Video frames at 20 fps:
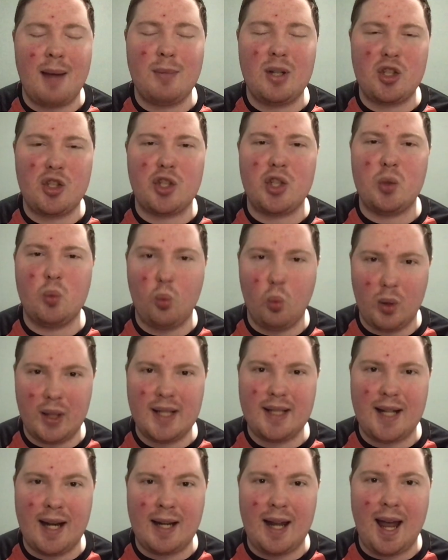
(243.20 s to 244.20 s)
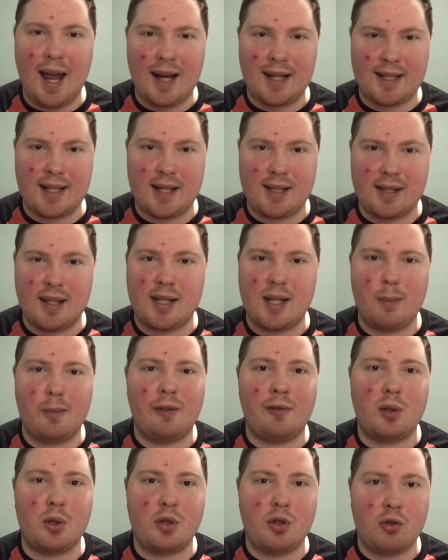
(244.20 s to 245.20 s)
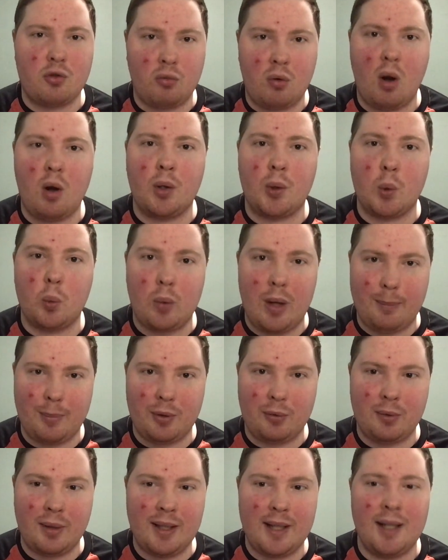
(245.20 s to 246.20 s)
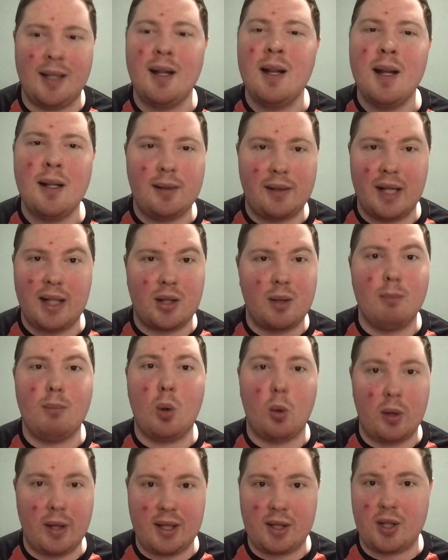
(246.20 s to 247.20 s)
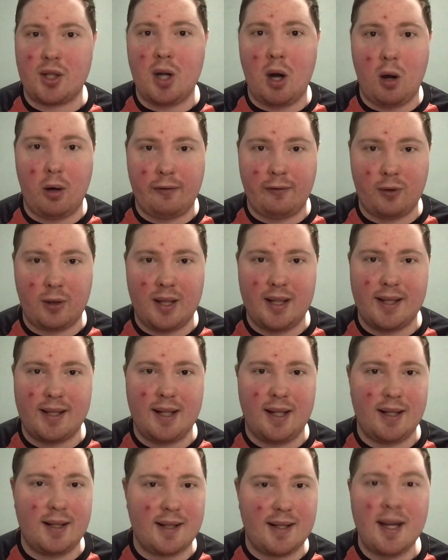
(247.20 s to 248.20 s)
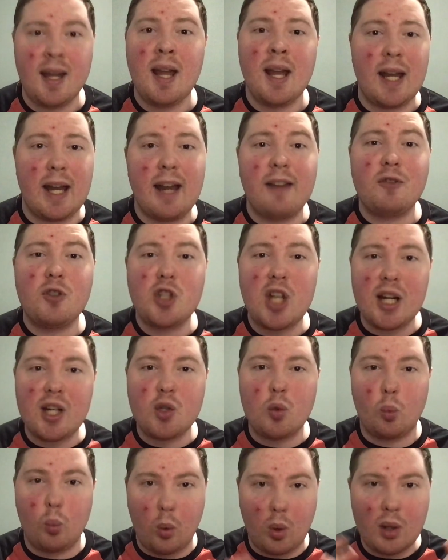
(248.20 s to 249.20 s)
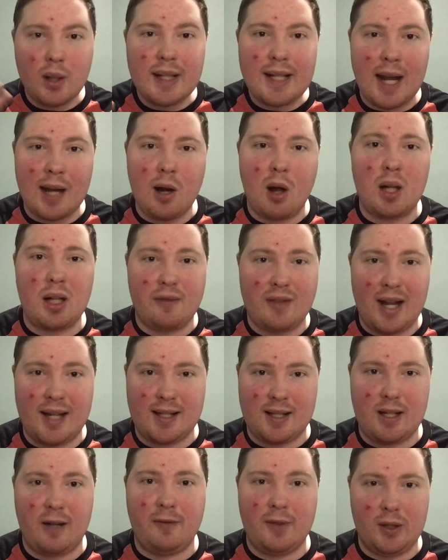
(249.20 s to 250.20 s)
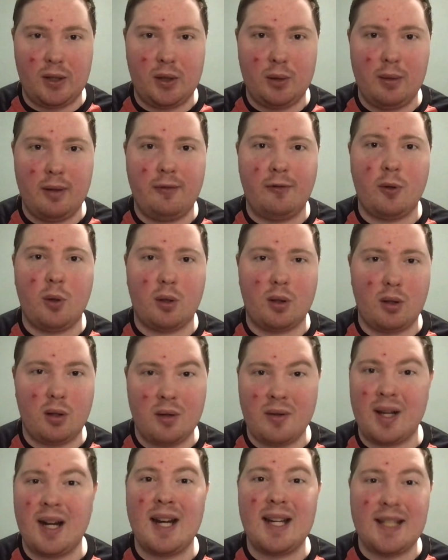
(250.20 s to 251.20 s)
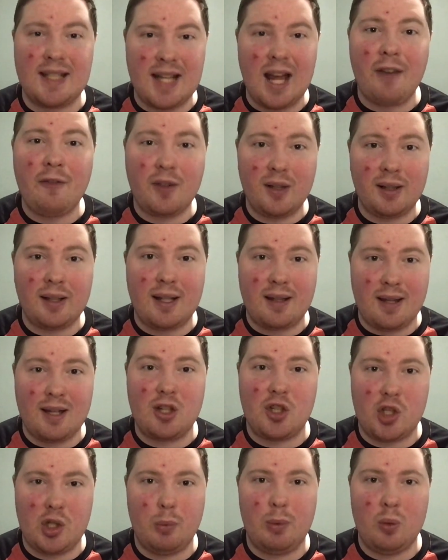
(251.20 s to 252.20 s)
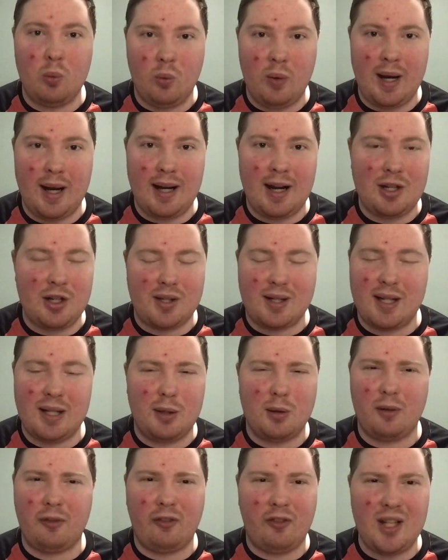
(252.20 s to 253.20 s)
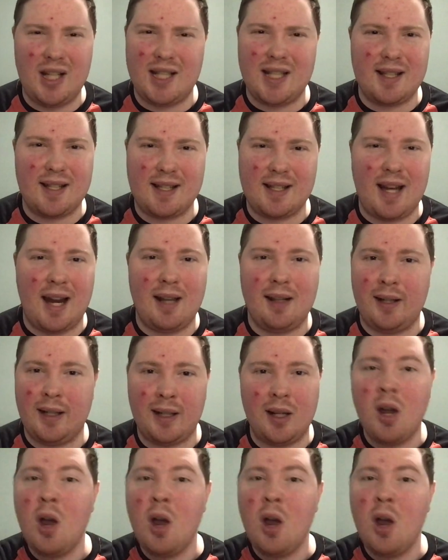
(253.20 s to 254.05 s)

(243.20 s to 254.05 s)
means she wouldn't get access to some of her stronger weaponry, like the Morning Star, for instance. If Jinx were to get all of that stuff included for her, then I definitely think she would win. I just think her feats and scaling